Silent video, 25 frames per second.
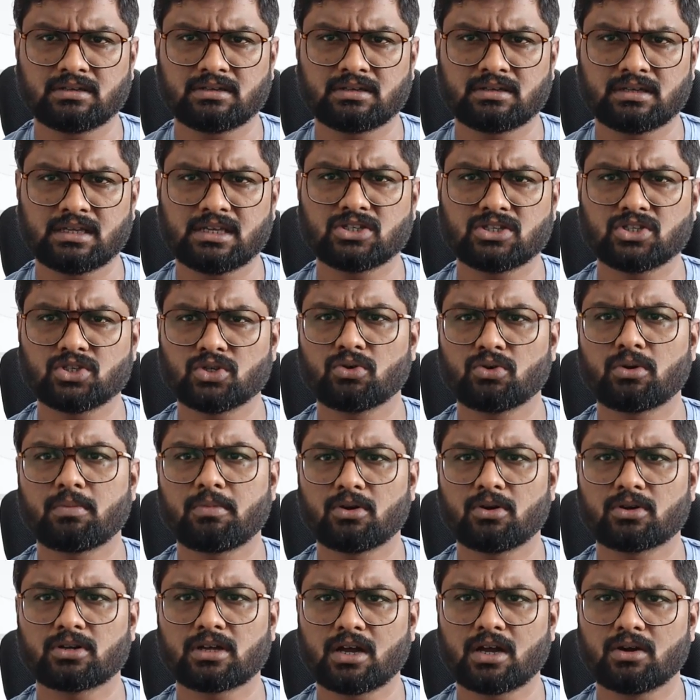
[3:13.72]
teach you
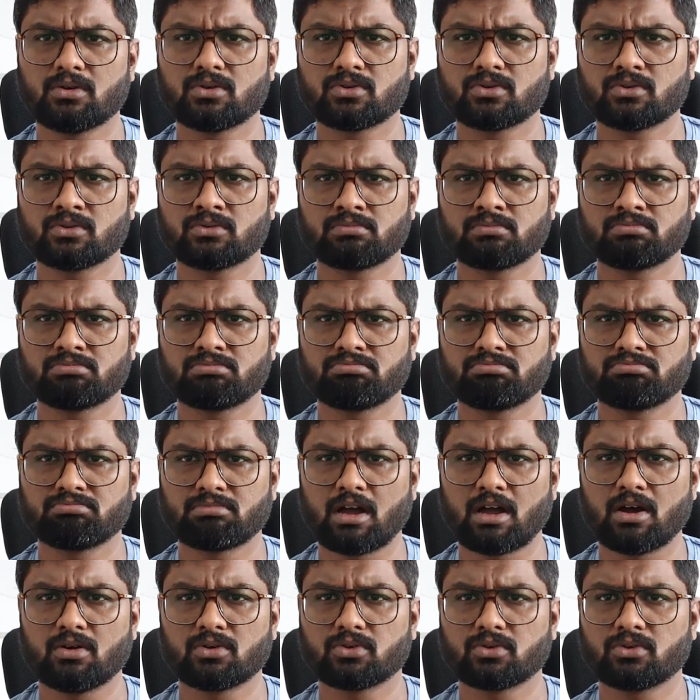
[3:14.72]
about how to
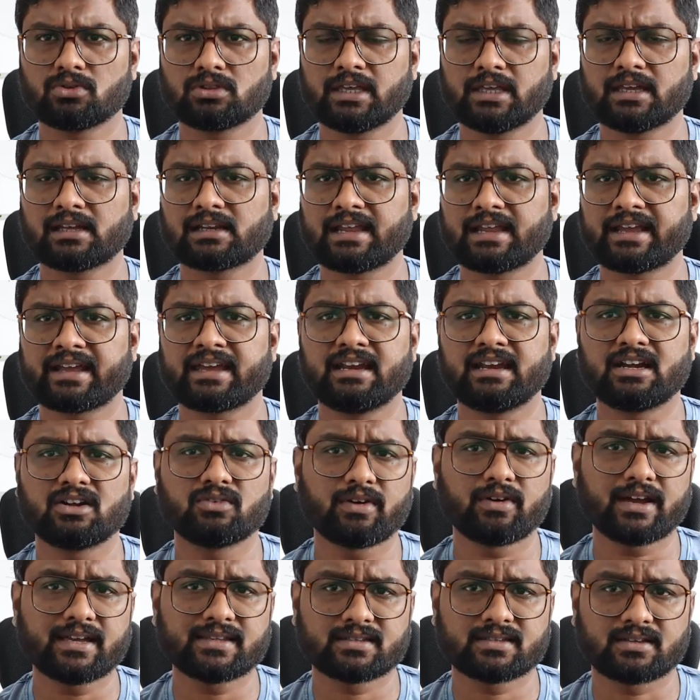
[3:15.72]
how to think like an
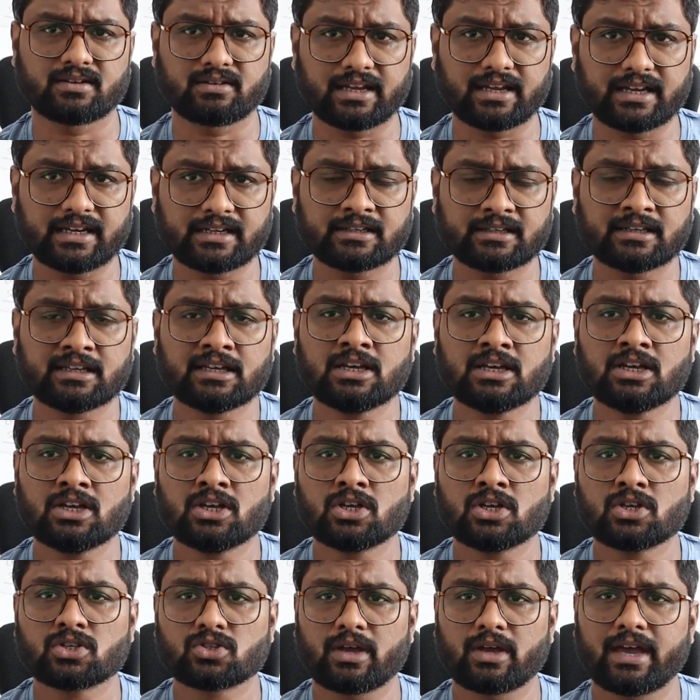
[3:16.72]
advisor, right?
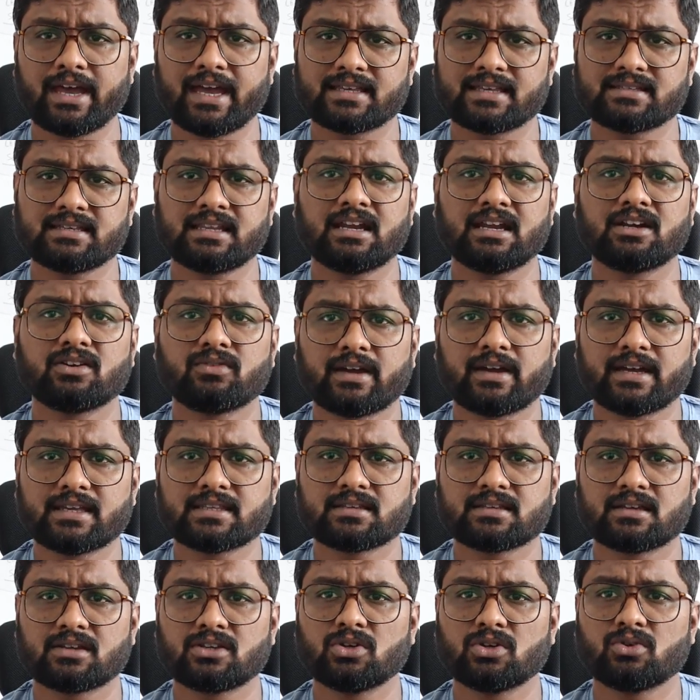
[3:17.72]
So as an
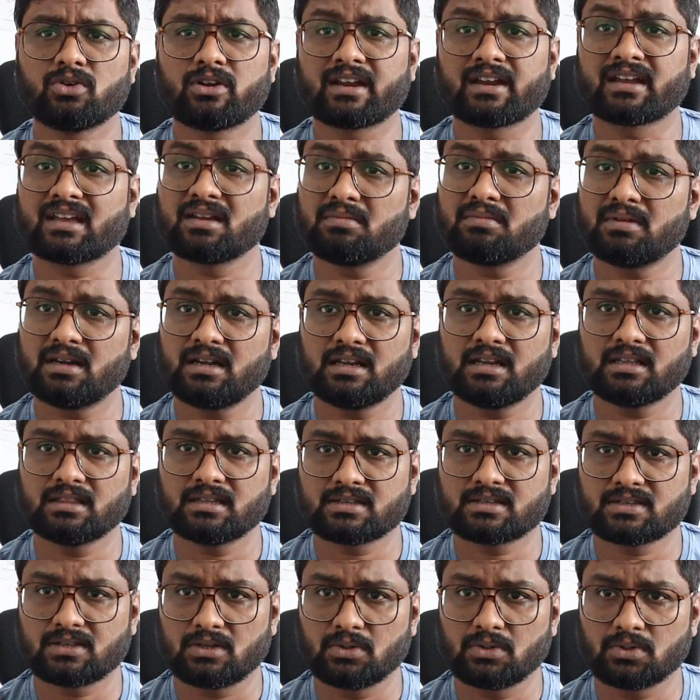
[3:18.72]
advisor, you are recommending the
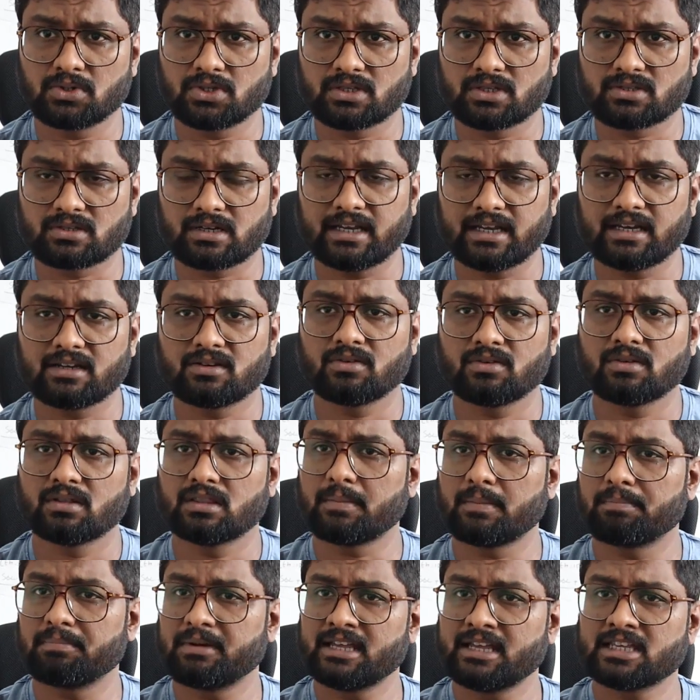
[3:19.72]
solutions, right?
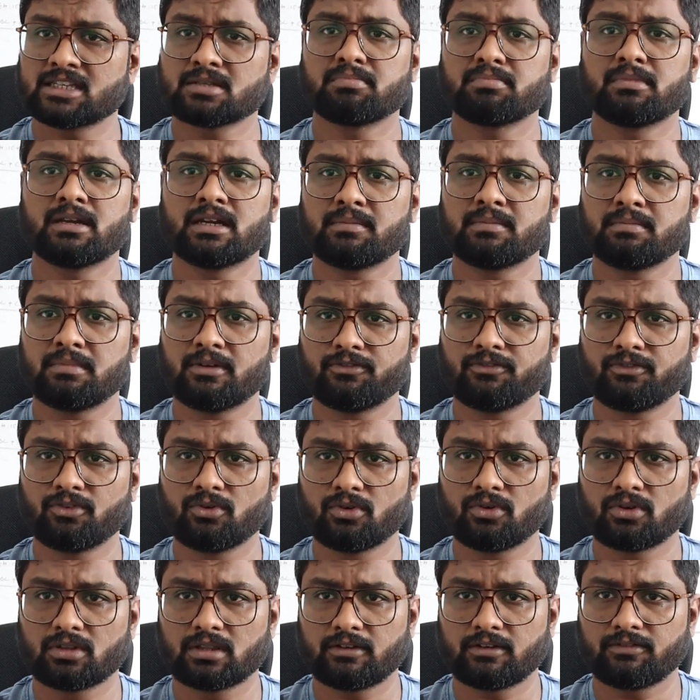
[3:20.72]
The placement
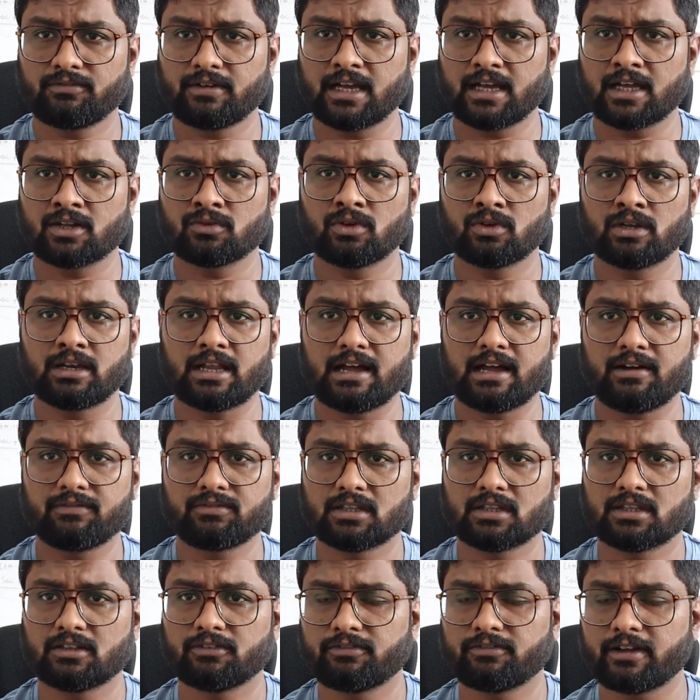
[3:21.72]
before the firewall,
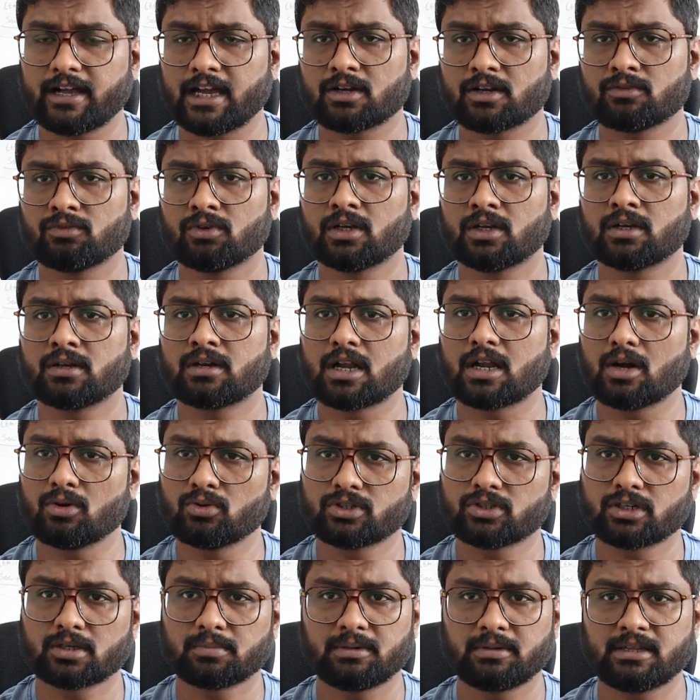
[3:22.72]
after the firewall,
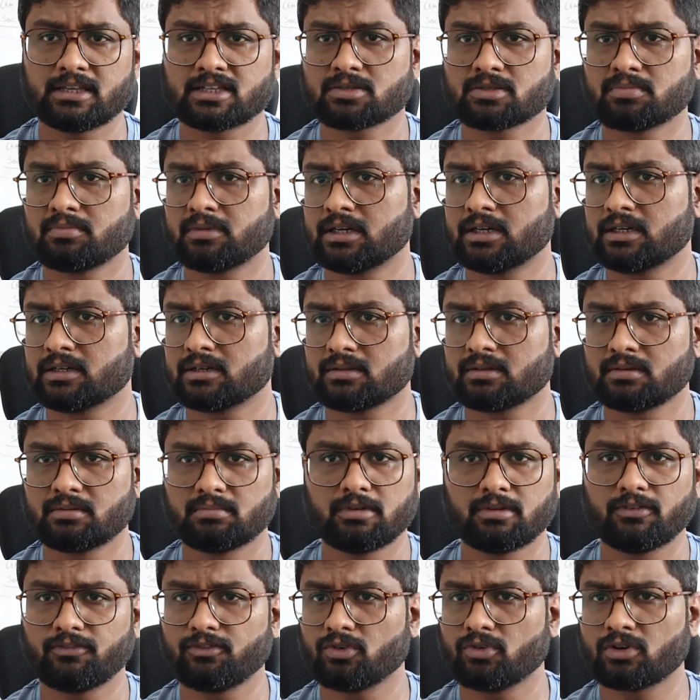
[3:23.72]
router placement
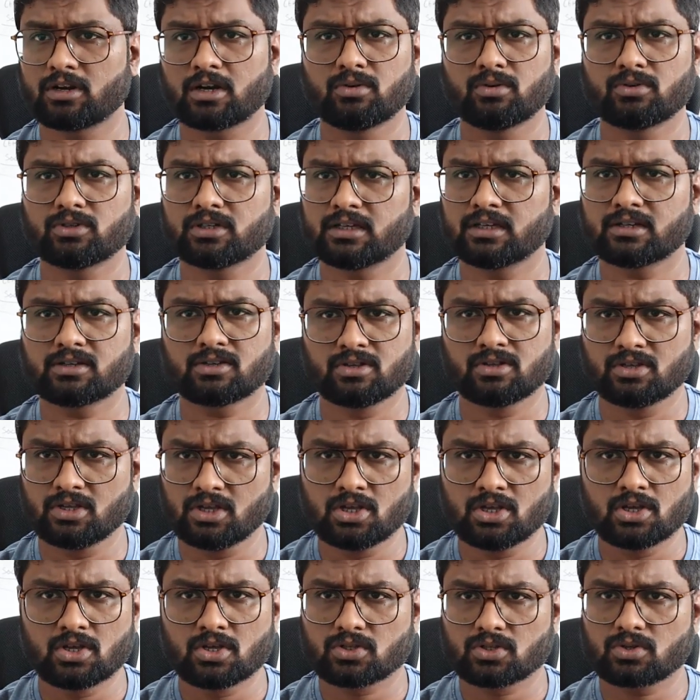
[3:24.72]
before router.
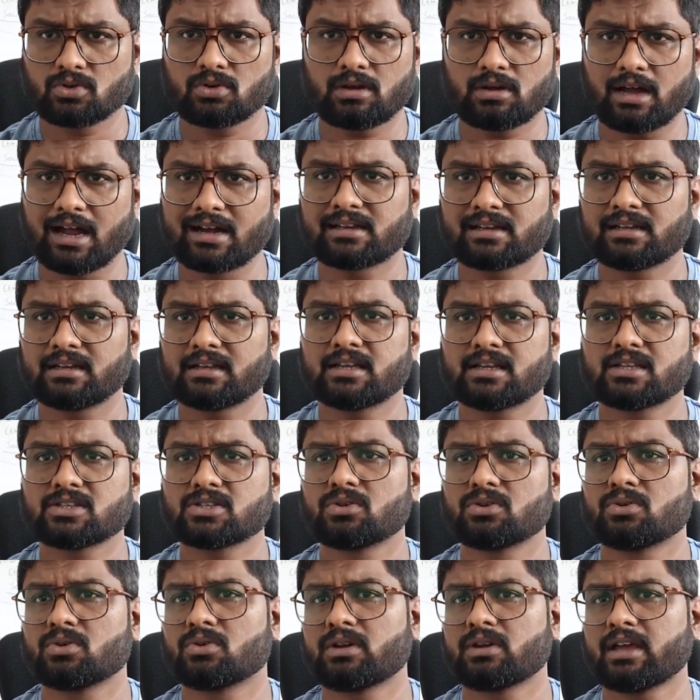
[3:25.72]
So until unless
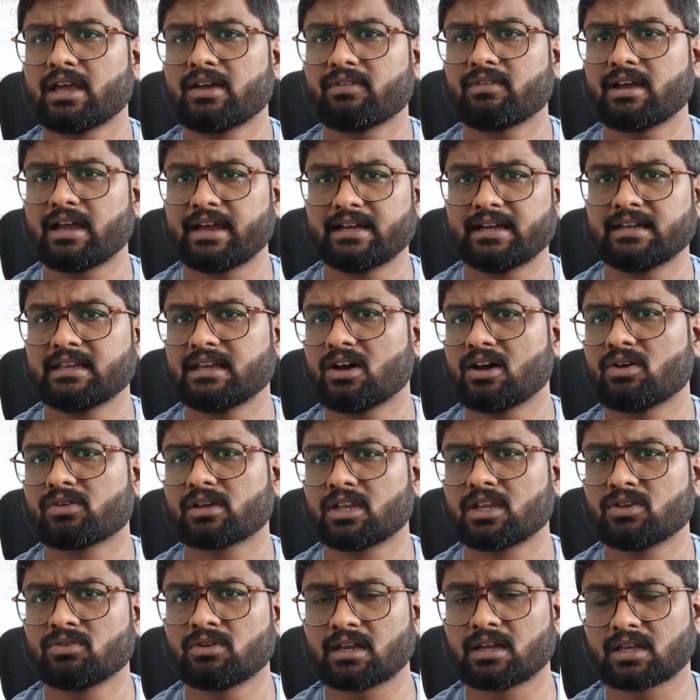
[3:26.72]
you don't have an idea, how
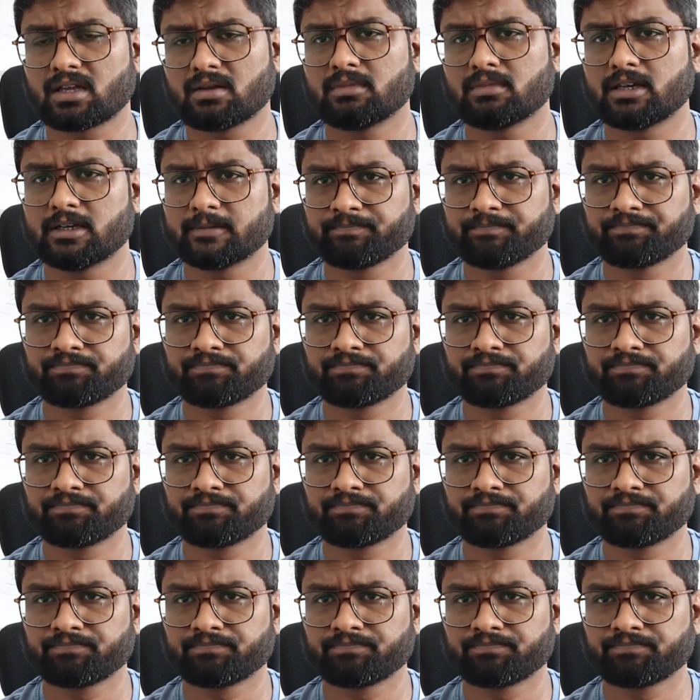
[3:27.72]
can you recommend?